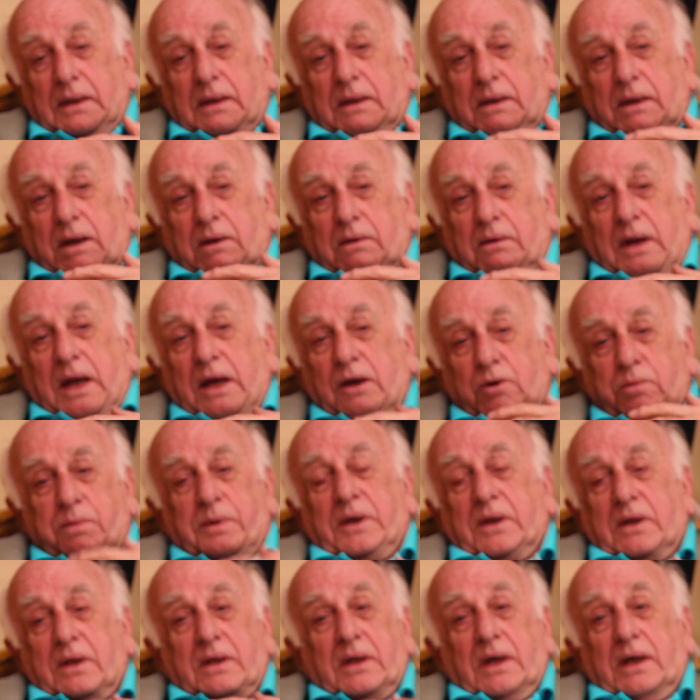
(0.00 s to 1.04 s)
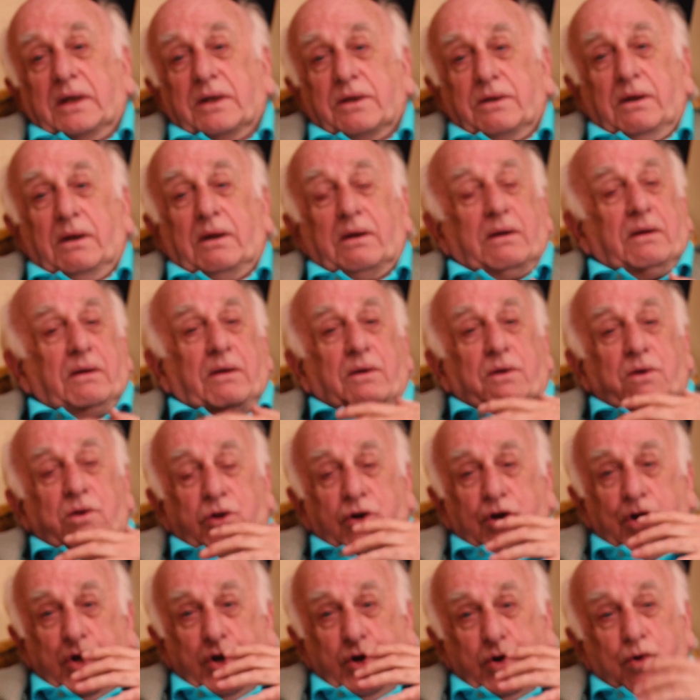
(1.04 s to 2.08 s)
Now, Helping to Die is not
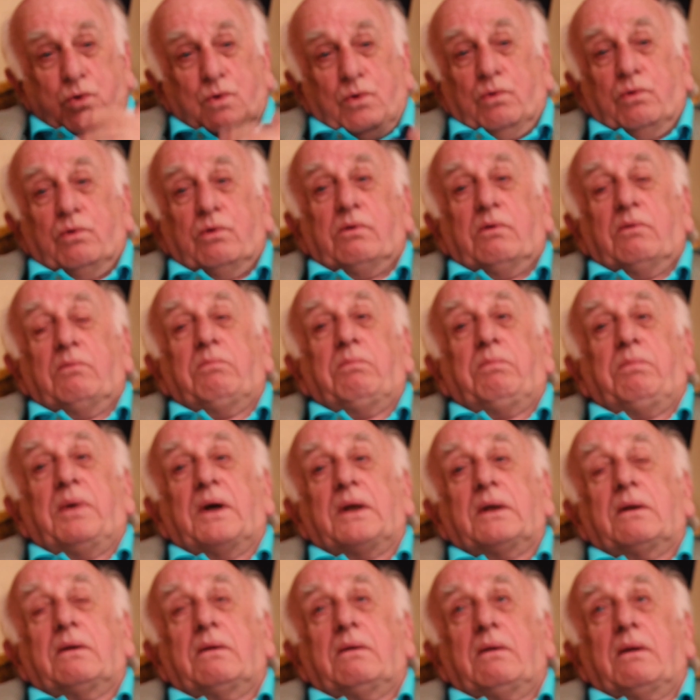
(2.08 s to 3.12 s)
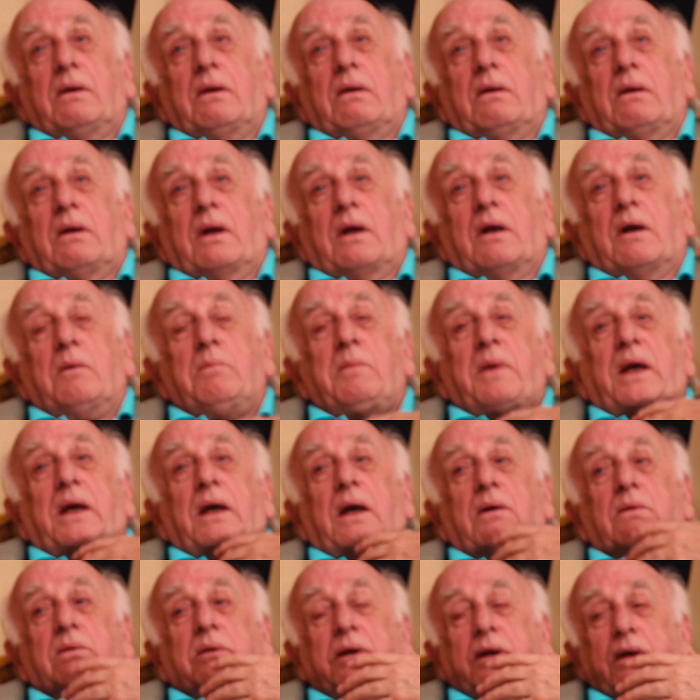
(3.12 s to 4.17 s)
new, but coming
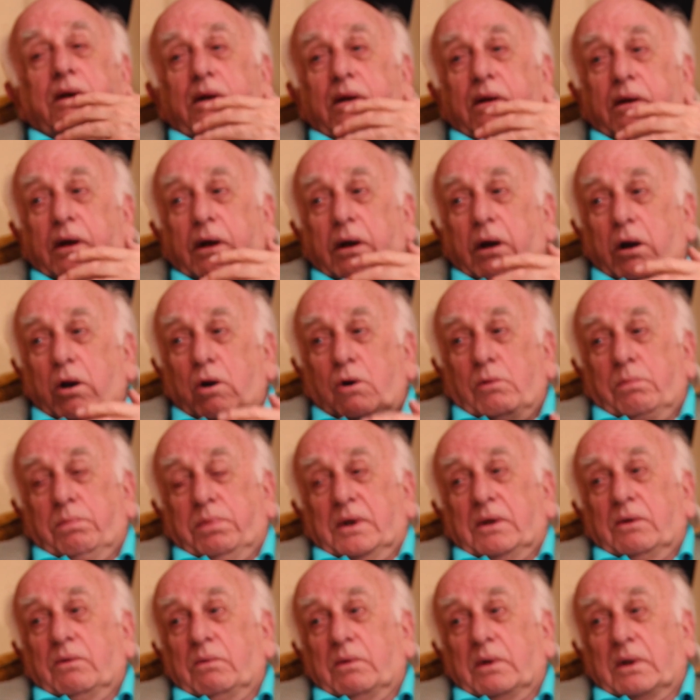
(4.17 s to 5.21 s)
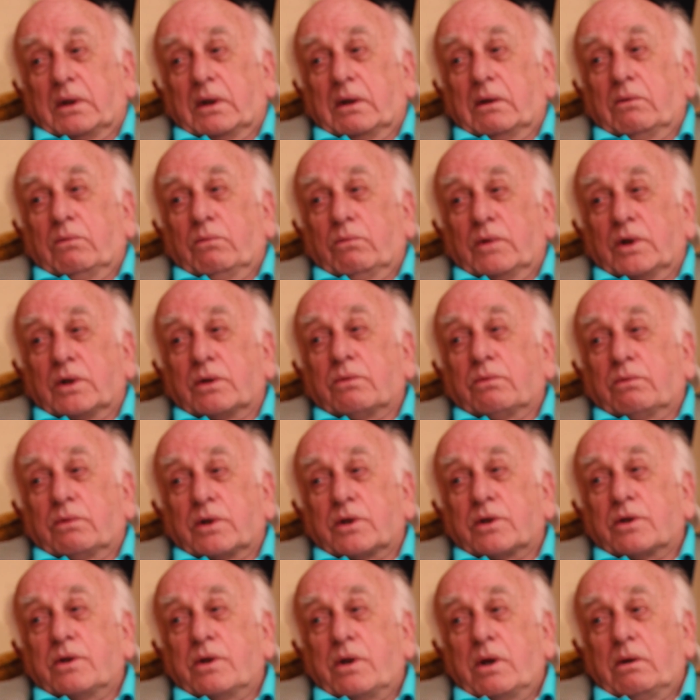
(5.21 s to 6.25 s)
out into the open with it
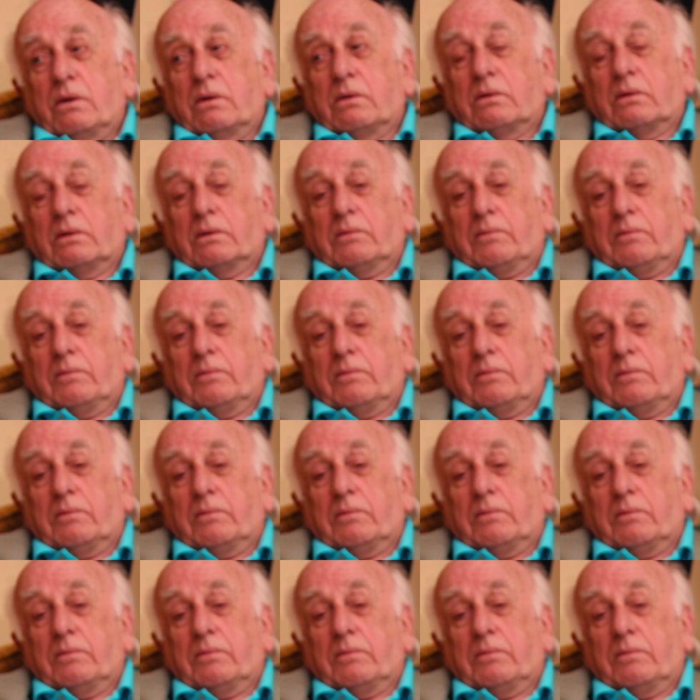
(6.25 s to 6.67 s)
was new.